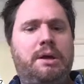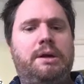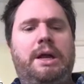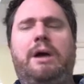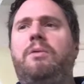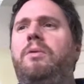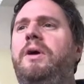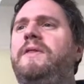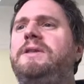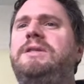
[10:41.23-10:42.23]
Now,
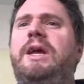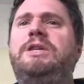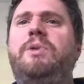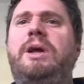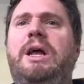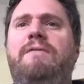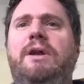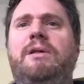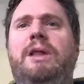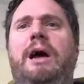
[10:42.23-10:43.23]
at this stage, we can have a
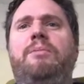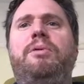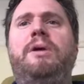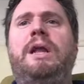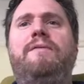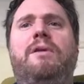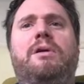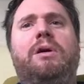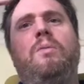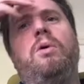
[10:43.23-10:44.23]
little output and have a
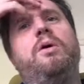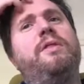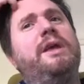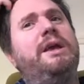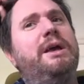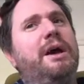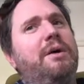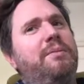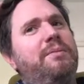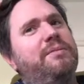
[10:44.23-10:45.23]
look at what the
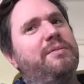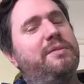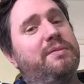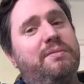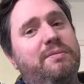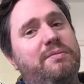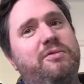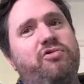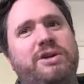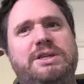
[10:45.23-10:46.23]

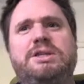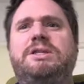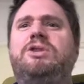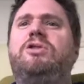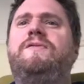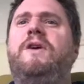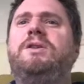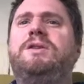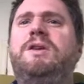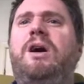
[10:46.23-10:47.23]
transitions and
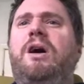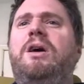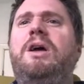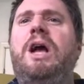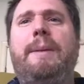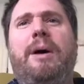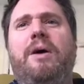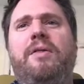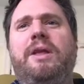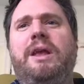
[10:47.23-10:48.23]
transversions are,
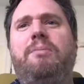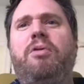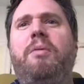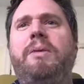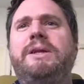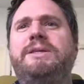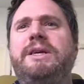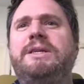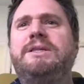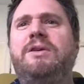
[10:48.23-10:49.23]
about the
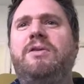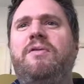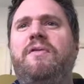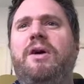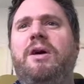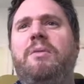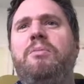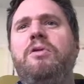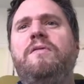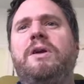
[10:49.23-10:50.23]
probabilities of
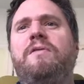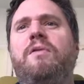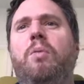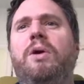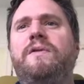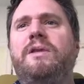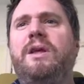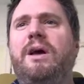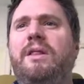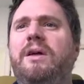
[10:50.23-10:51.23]
moving from one to the
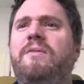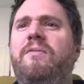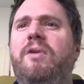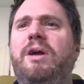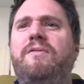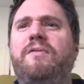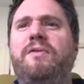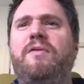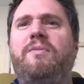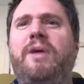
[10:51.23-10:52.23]
other, right?
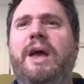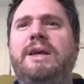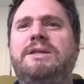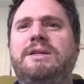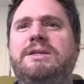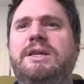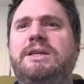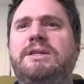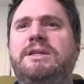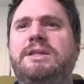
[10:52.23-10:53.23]
From the A's to the
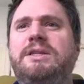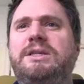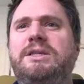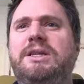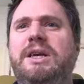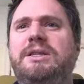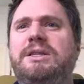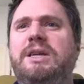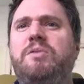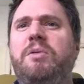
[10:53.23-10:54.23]
C's to the G's to the T's.
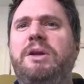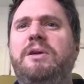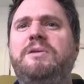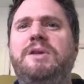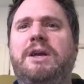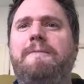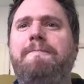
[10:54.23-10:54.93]
That's what we're using.